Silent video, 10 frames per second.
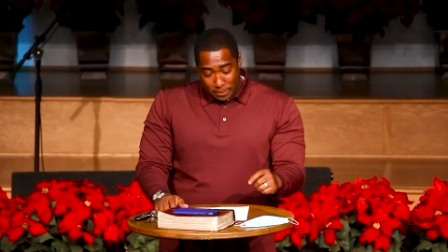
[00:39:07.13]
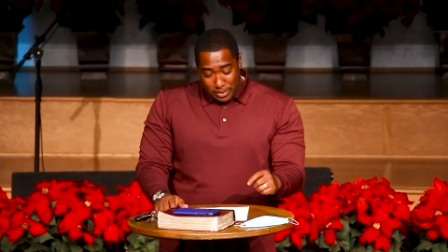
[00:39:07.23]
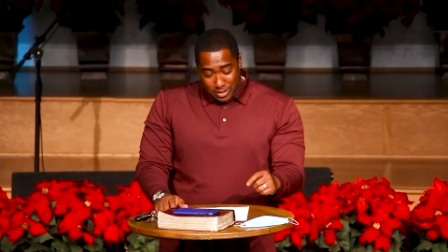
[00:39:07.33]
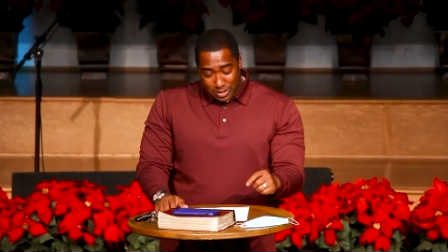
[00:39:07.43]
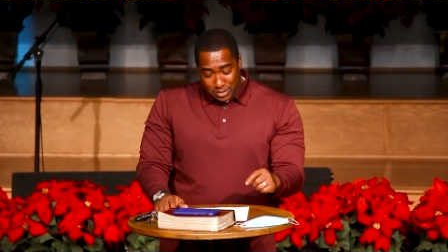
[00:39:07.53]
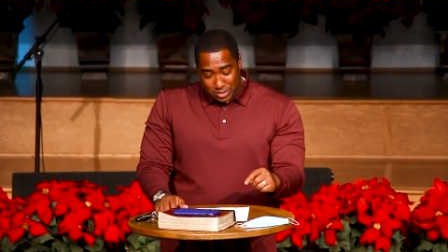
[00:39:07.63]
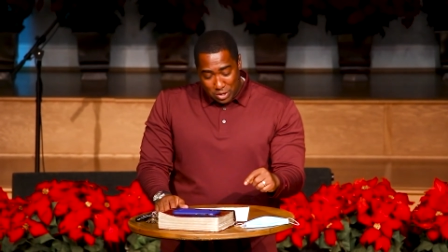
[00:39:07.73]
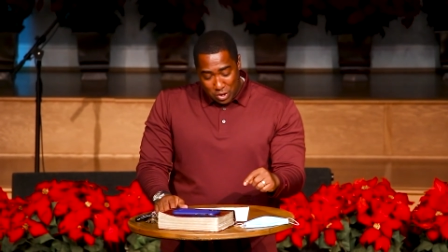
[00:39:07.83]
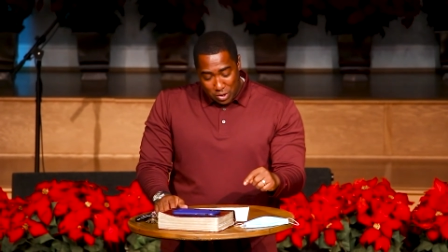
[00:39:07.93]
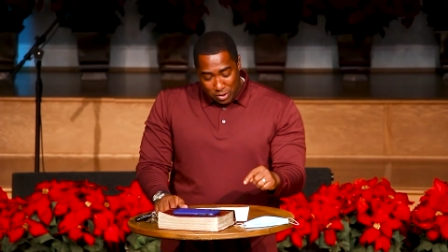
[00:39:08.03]
Because
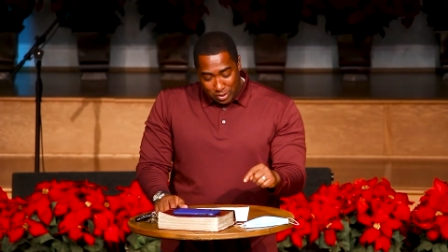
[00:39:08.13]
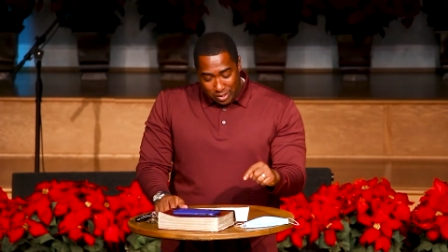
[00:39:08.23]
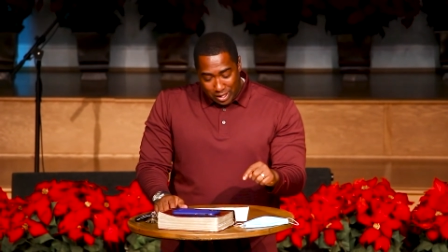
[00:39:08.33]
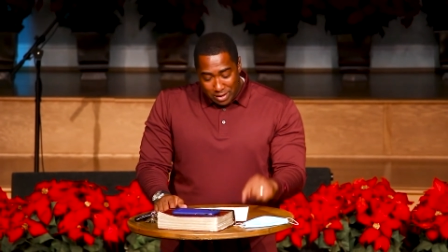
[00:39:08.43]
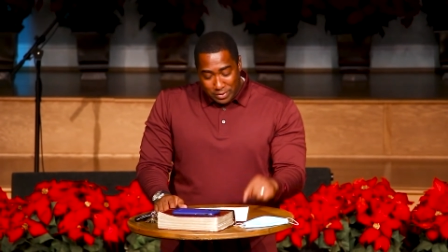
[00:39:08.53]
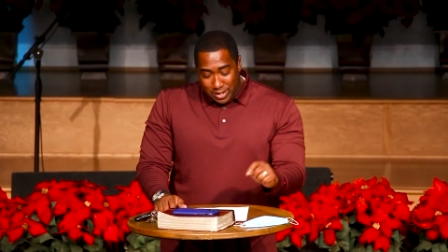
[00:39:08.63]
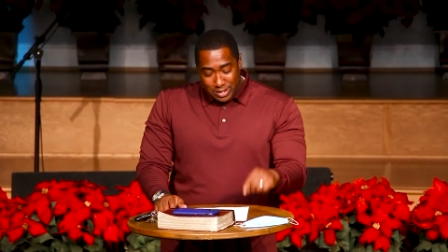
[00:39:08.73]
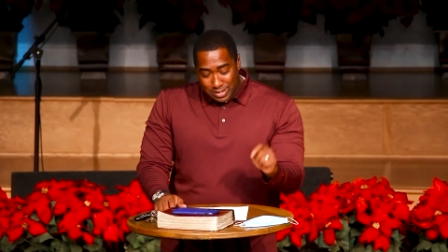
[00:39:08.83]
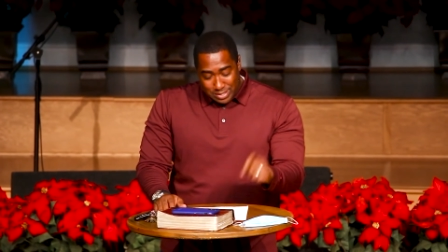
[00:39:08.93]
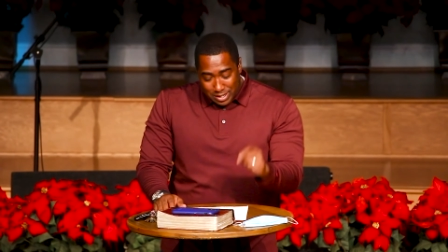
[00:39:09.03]
even
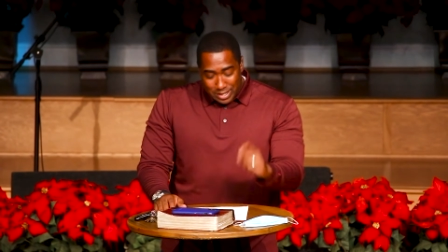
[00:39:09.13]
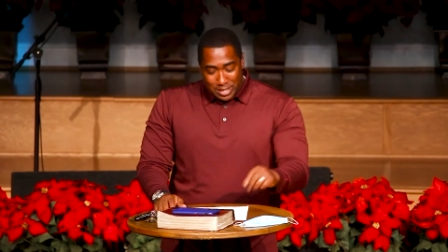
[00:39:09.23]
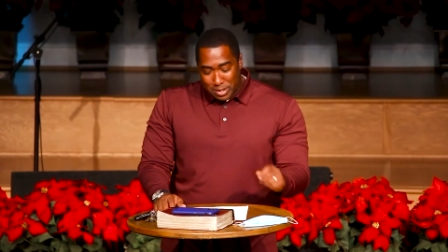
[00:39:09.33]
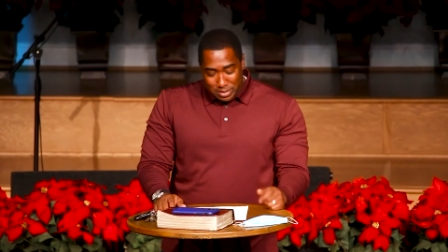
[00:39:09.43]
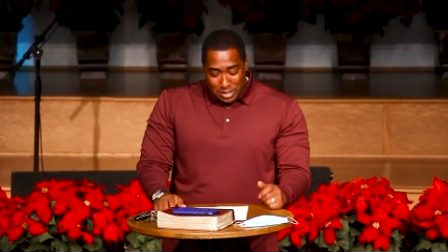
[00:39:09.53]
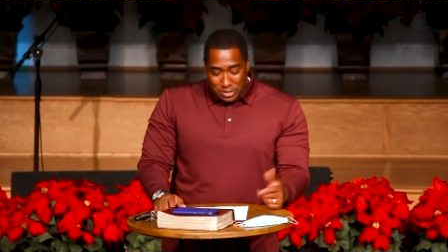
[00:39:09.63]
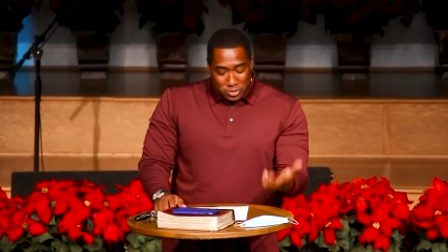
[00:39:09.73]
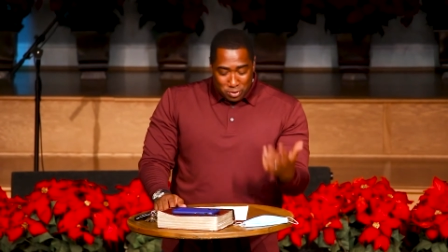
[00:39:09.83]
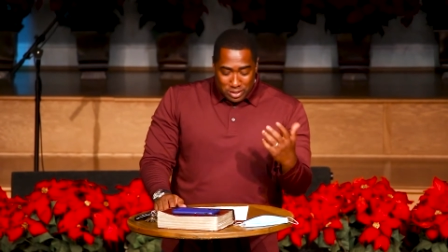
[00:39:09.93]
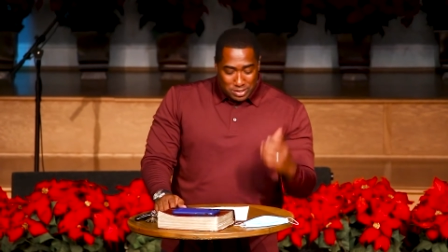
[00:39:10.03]
in this silly
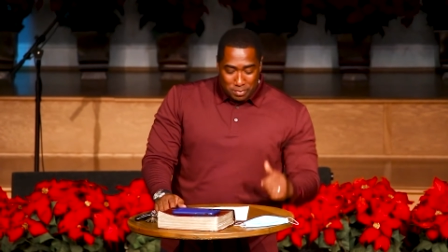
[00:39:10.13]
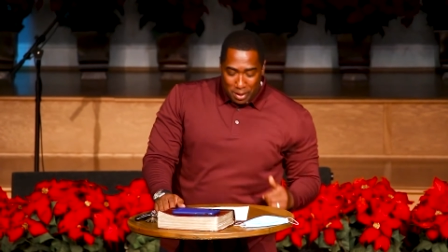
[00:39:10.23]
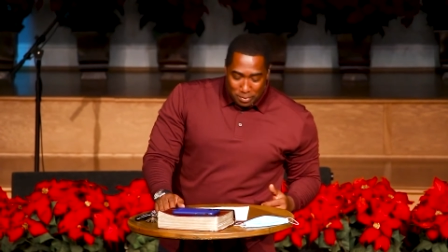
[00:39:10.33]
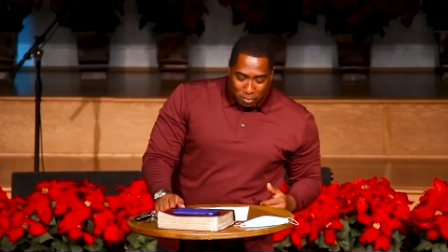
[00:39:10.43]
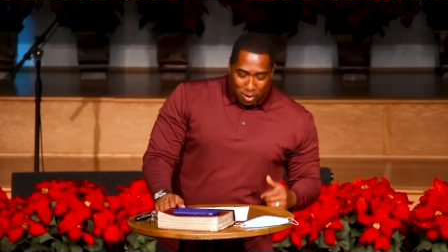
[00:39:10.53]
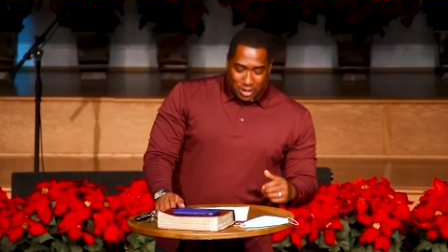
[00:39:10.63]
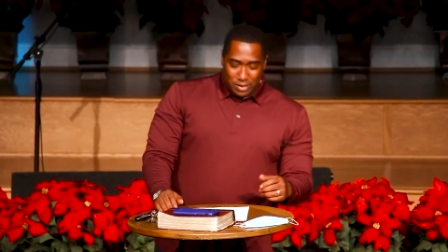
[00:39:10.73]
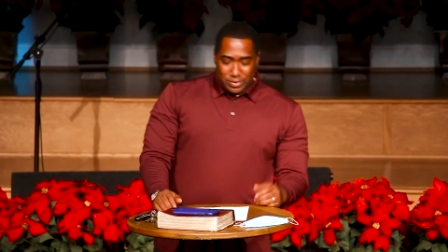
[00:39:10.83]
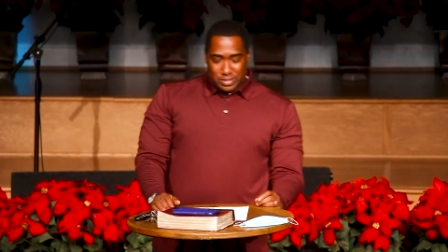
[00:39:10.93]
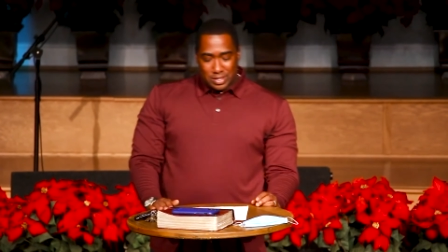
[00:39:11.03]
illustration about the
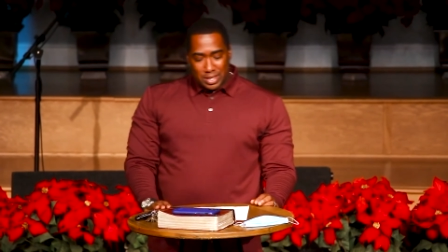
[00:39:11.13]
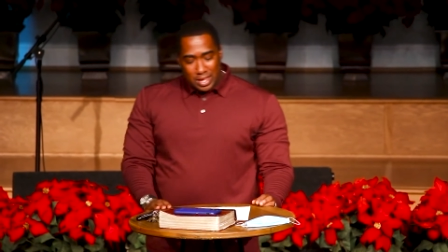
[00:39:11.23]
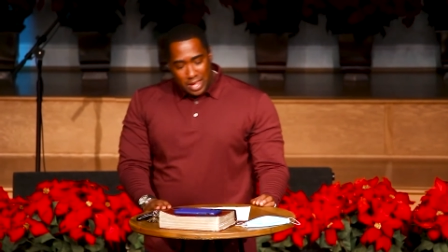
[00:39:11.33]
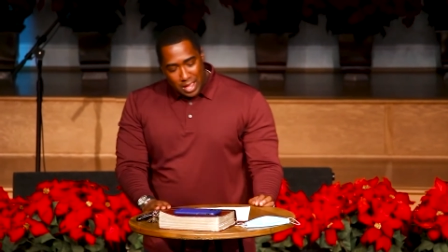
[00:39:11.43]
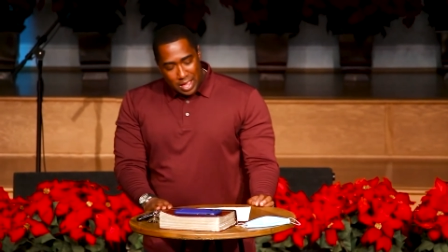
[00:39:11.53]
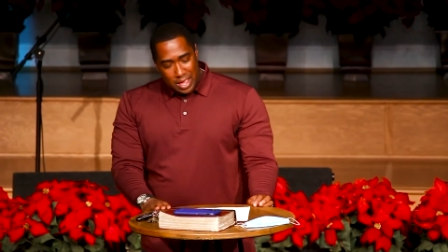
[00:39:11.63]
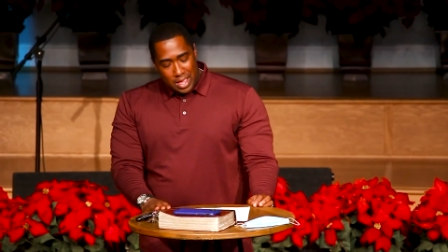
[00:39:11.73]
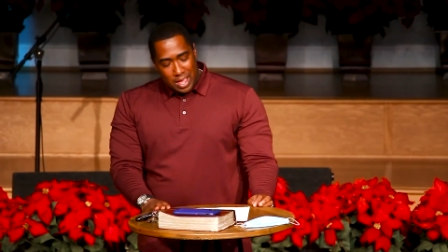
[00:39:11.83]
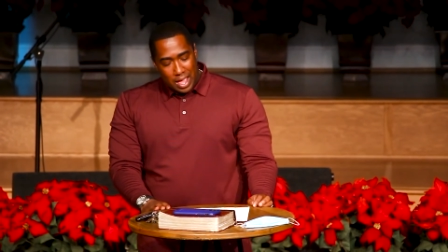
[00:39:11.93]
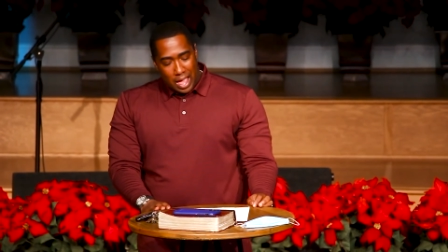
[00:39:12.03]
Braves,
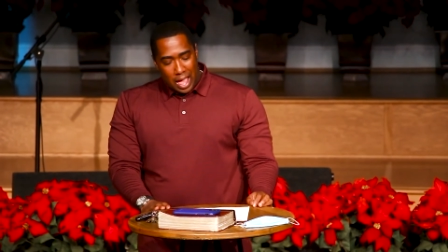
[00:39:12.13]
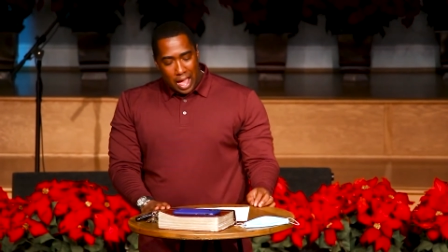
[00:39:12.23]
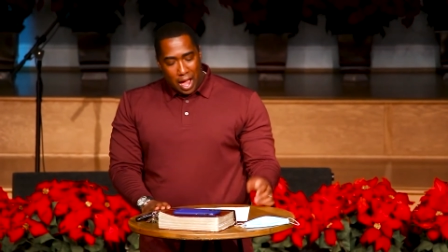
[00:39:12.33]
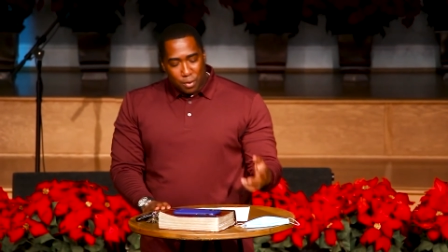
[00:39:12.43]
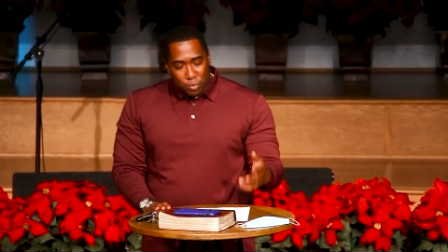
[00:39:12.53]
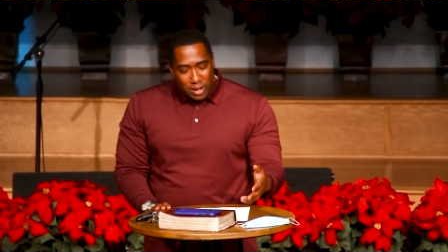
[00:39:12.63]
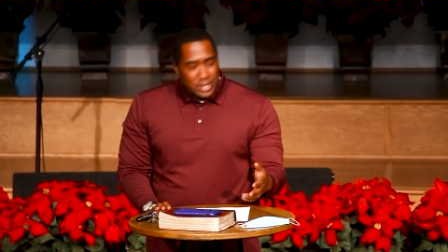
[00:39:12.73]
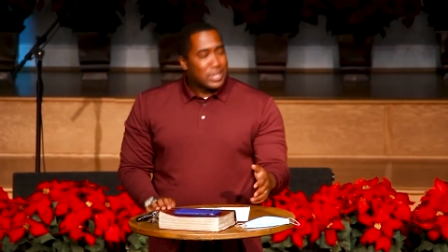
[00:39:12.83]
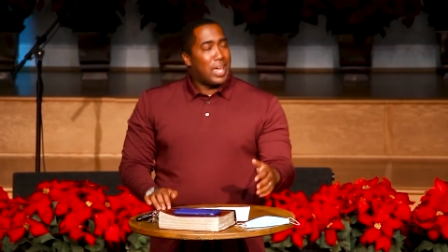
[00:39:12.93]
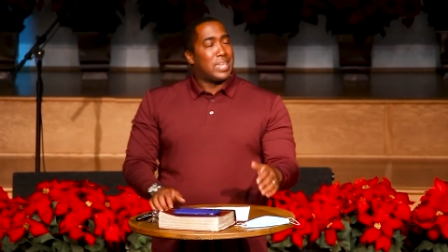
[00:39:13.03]
I
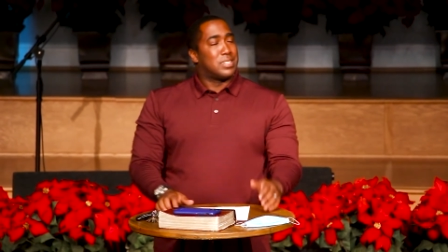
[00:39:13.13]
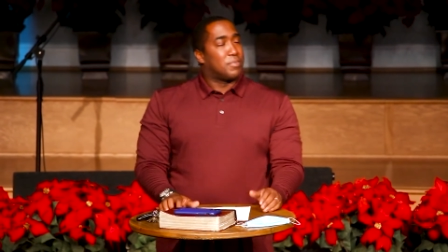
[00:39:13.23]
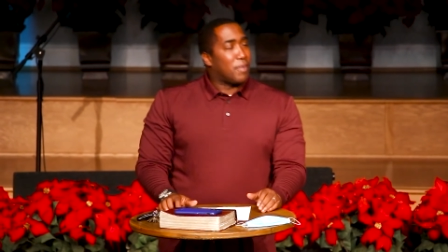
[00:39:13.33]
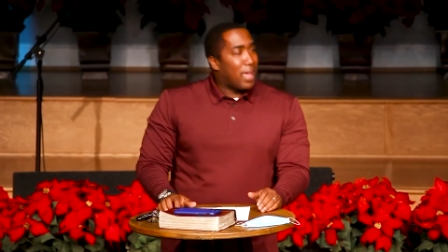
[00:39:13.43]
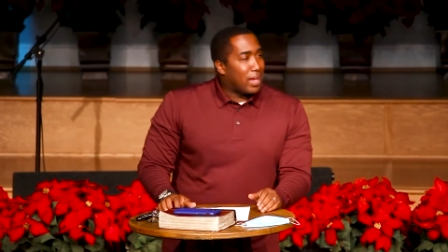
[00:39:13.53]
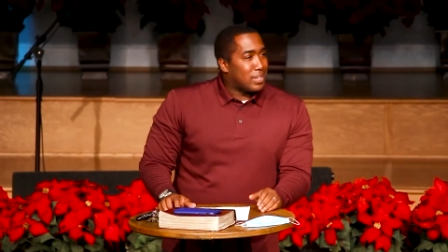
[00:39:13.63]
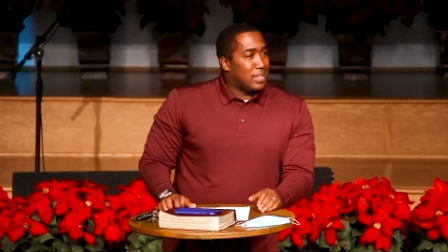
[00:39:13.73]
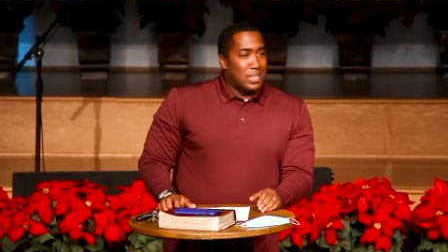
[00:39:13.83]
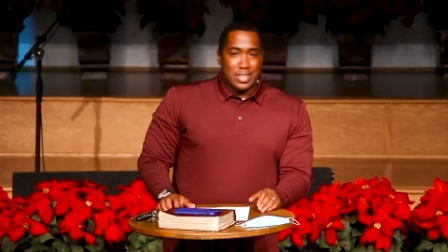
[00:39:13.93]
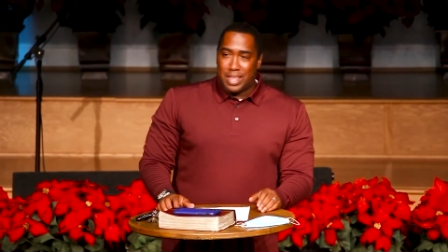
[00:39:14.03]
recognize the fact
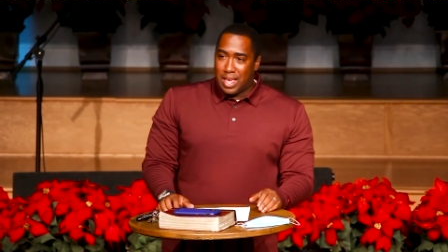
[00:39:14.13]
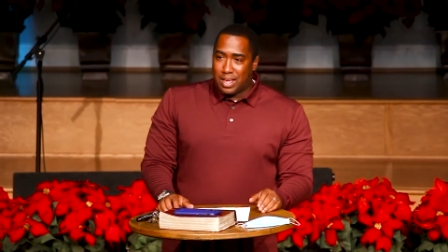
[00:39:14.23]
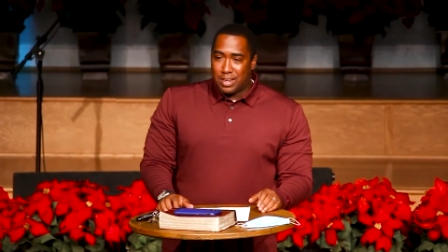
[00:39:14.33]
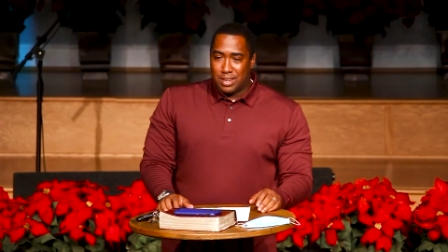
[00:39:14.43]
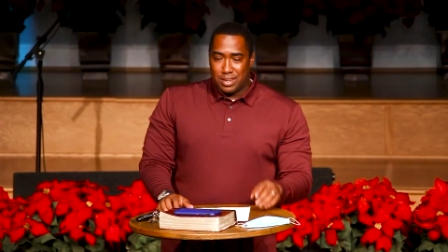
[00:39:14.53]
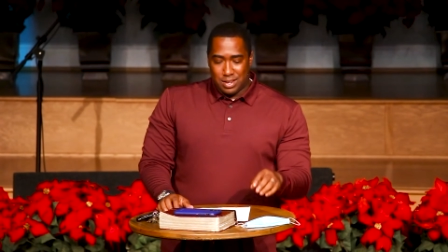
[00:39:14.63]
that